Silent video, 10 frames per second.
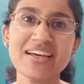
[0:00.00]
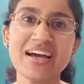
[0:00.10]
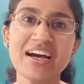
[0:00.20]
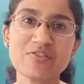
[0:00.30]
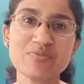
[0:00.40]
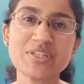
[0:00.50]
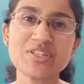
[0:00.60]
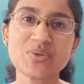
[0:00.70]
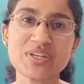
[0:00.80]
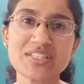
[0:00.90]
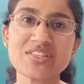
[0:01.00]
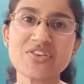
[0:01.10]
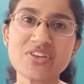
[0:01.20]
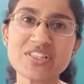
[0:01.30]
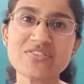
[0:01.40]
I've been doing a
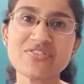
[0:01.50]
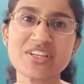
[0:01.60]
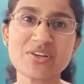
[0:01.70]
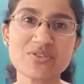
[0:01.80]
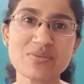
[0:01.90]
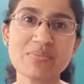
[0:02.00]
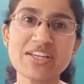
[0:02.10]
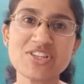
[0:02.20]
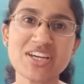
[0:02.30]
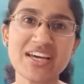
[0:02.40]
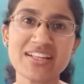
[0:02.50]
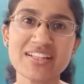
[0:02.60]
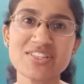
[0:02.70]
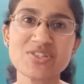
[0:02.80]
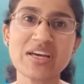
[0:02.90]
series of videos on my
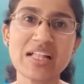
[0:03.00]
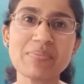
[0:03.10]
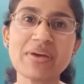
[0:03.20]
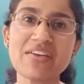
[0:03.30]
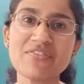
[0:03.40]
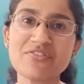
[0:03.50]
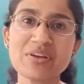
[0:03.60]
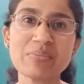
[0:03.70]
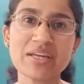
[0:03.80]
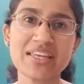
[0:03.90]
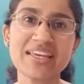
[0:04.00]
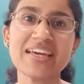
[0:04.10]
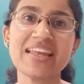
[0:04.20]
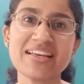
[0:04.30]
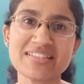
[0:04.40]
channel to help everybody
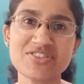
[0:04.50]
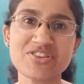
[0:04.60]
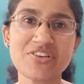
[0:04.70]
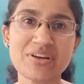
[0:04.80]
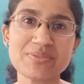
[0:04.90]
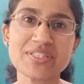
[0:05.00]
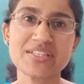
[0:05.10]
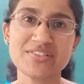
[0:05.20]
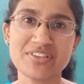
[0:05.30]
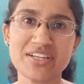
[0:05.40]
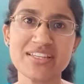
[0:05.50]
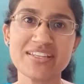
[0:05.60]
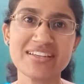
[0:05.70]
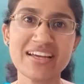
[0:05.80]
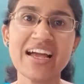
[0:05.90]
get SHRM certified.
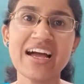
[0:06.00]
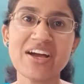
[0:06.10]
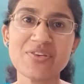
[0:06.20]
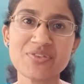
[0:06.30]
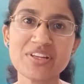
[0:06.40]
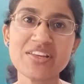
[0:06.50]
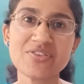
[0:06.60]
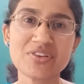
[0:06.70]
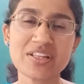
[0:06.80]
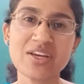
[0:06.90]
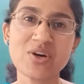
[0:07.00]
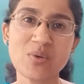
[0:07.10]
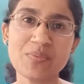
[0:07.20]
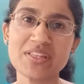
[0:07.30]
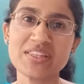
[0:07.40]
I really
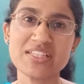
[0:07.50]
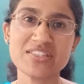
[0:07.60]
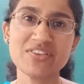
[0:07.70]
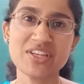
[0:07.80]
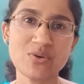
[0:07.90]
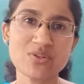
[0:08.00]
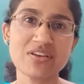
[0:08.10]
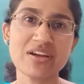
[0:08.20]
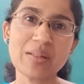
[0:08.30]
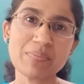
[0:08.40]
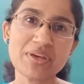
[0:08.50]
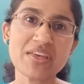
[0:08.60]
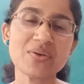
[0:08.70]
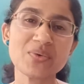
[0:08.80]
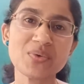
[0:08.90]
hope that these videos are helping
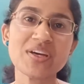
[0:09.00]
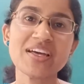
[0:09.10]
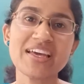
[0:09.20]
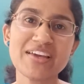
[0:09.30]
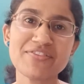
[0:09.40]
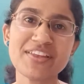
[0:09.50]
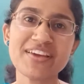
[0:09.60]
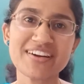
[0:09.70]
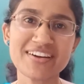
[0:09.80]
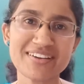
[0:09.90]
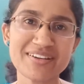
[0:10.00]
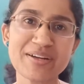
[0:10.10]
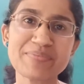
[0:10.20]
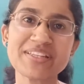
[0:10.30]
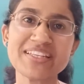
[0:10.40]
you. If they are,
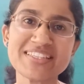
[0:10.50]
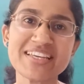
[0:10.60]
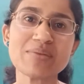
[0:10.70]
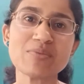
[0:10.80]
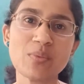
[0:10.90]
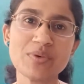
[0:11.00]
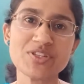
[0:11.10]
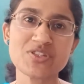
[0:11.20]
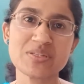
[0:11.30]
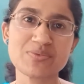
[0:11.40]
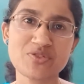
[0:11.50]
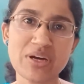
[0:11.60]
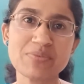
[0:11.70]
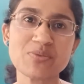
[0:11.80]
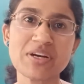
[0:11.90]
please take a moment to
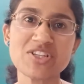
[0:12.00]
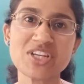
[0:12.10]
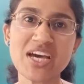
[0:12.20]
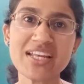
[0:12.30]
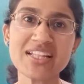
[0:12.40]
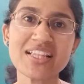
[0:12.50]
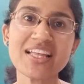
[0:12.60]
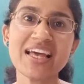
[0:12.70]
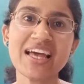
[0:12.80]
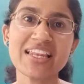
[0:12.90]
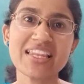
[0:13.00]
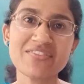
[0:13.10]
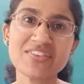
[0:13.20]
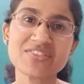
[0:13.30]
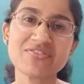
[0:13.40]
subscribe to my channel and
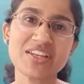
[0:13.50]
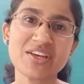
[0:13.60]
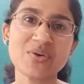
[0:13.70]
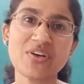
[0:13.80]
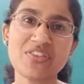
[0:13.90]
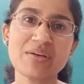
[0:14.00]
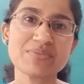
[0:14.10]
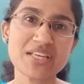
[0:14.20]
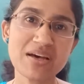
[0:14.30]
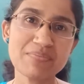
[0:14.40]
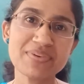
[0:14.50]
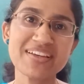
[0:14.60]
give this video a thumbs up.